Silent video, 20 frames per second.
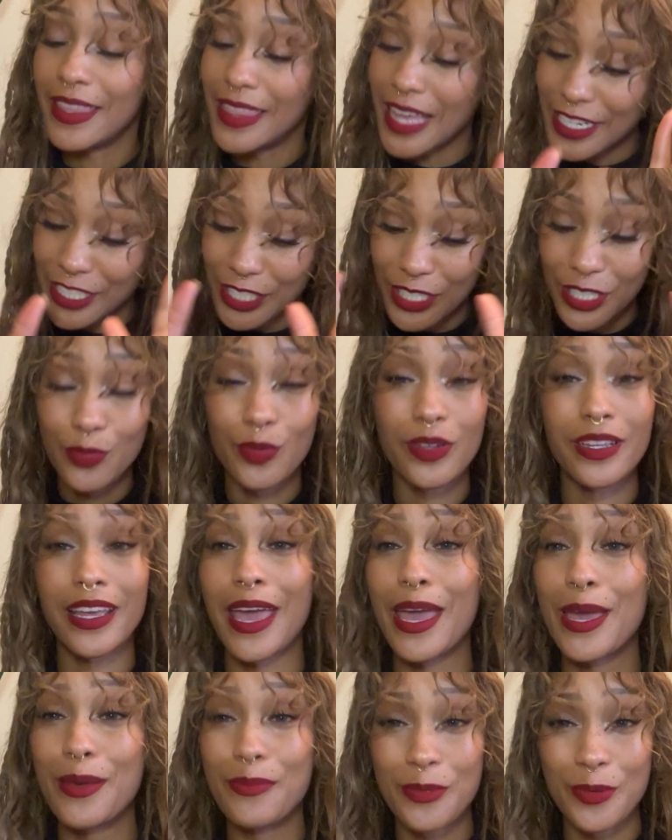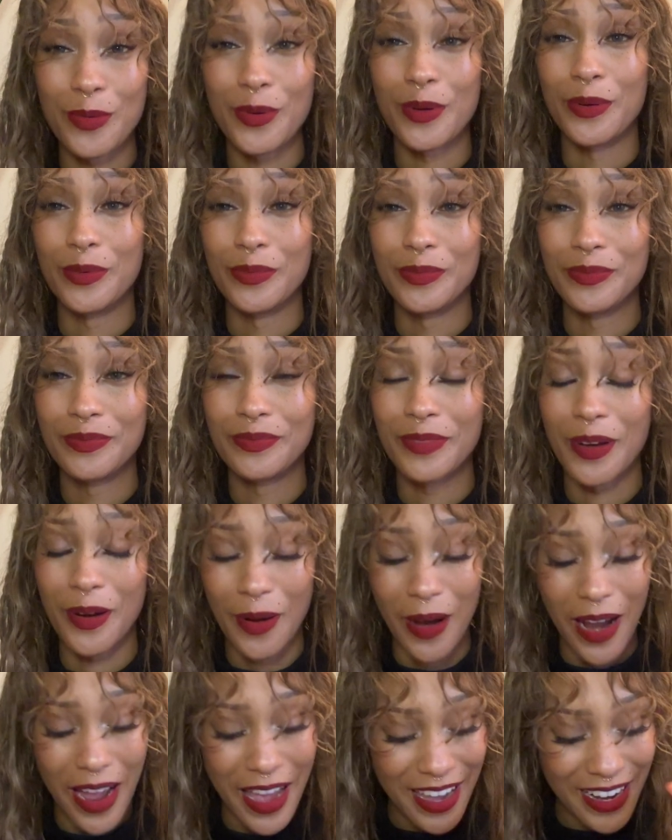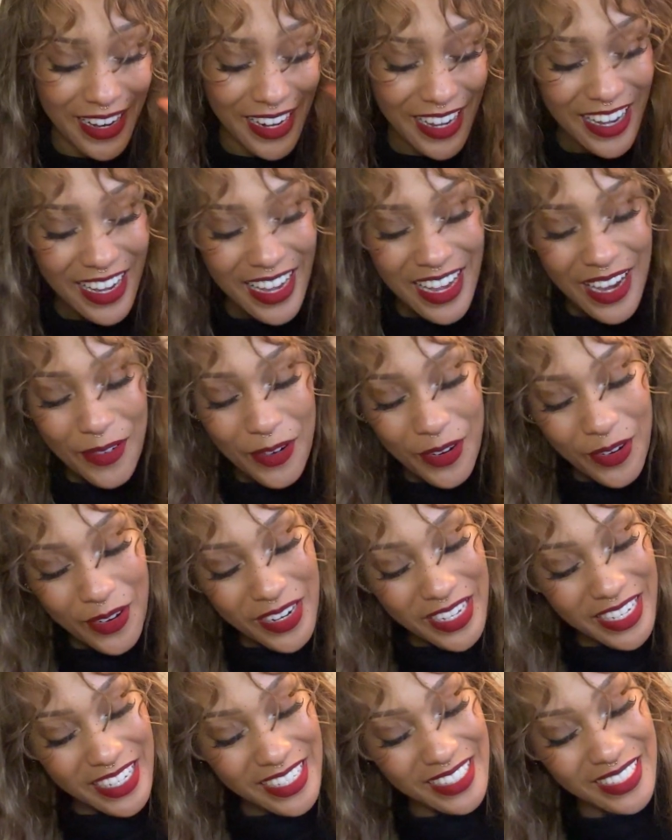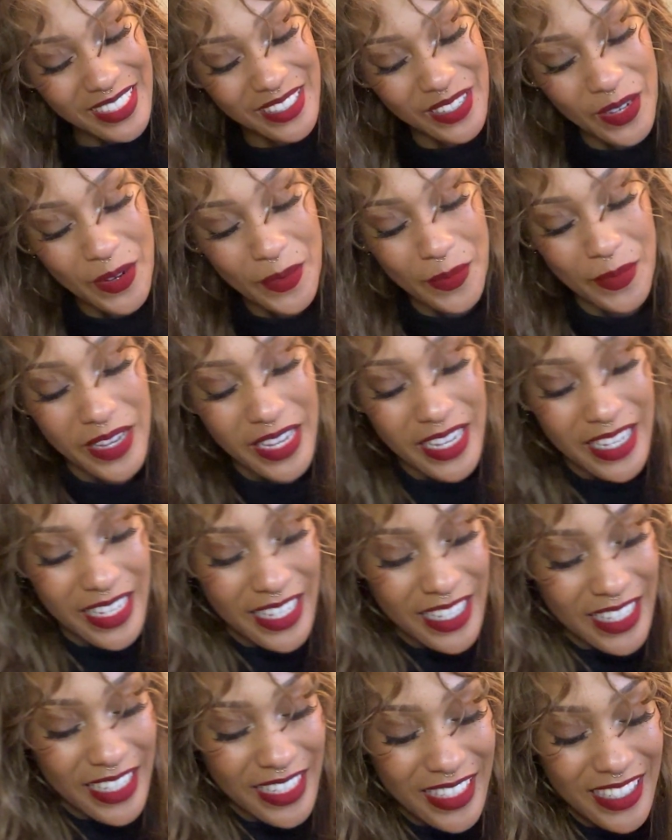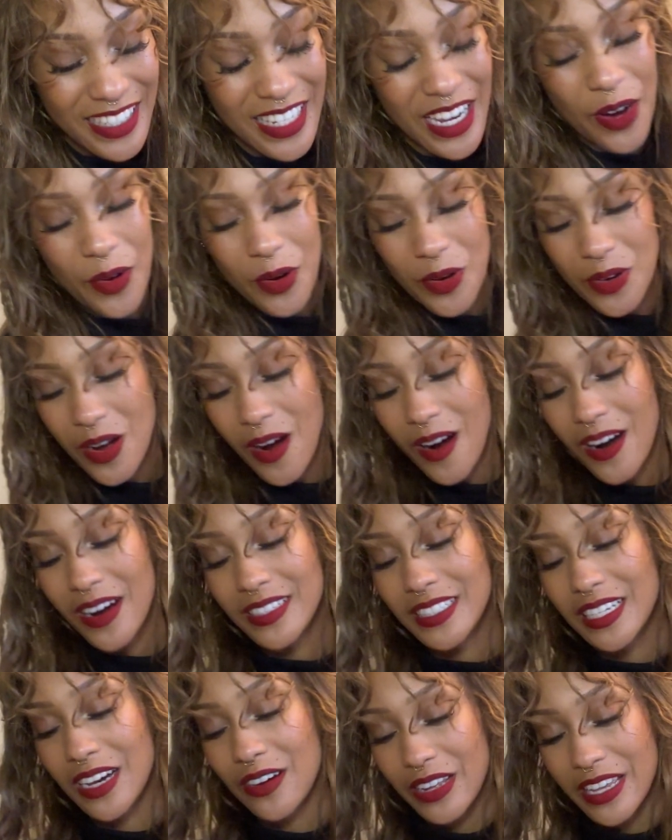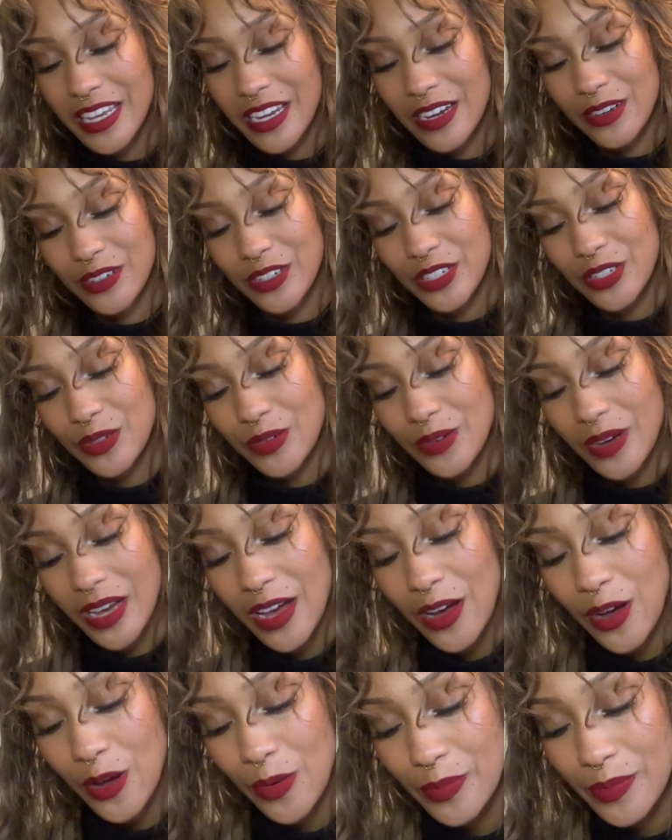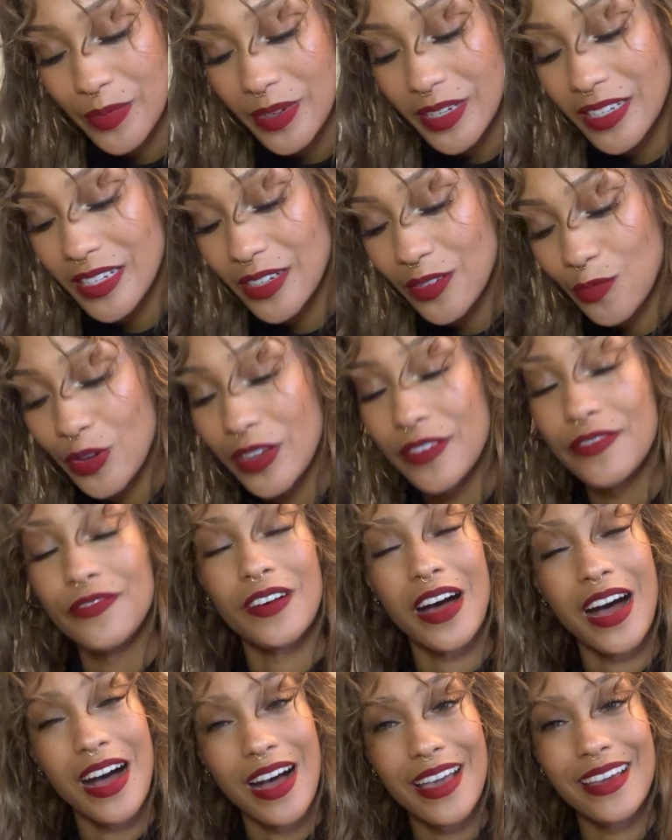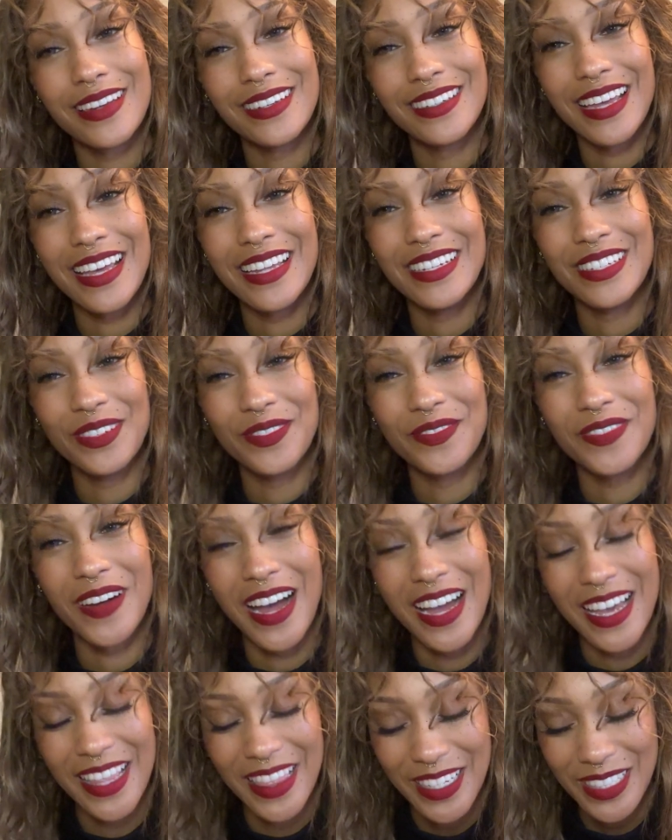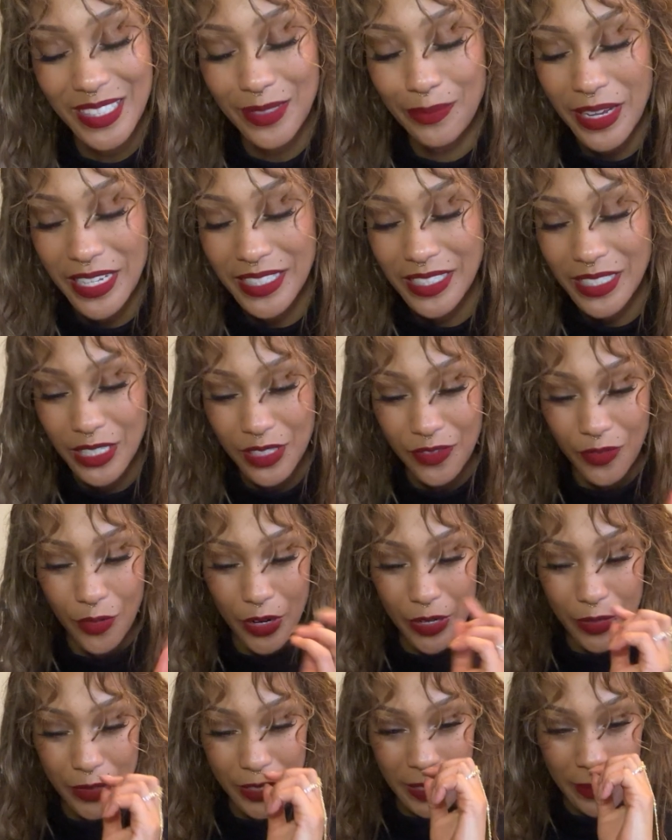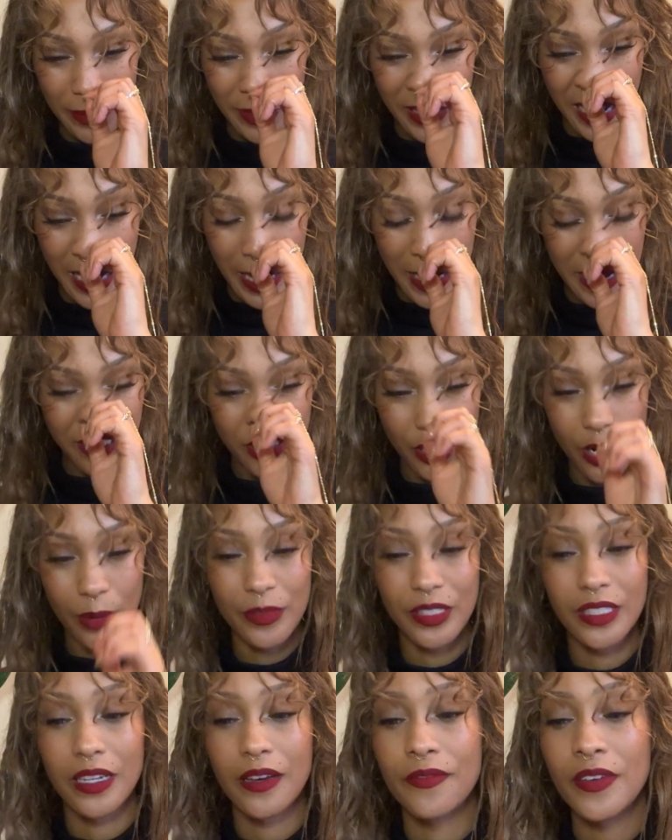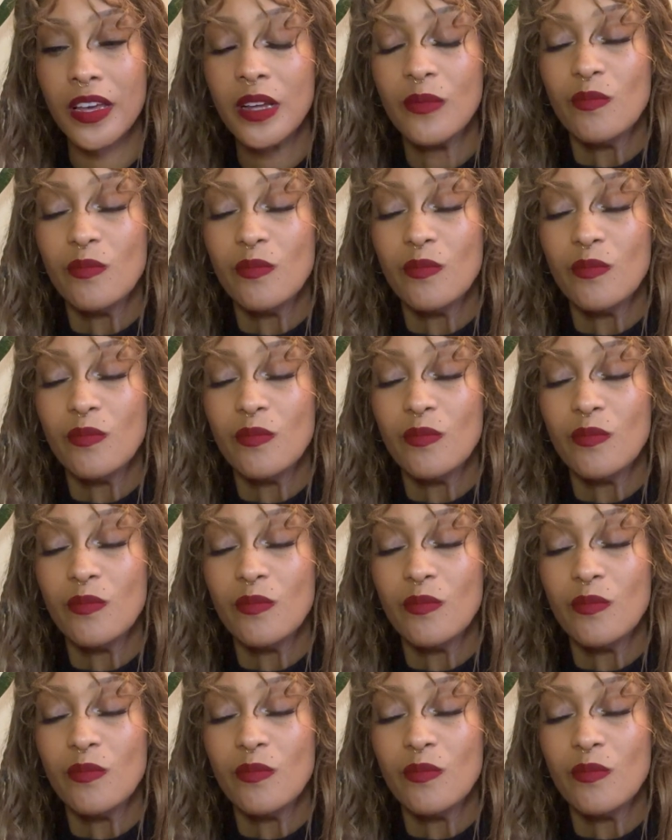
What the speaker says: that's just what came through. All right. We're going to get some tarot cards out here to help refine and define this message for you, Gemini, in terms of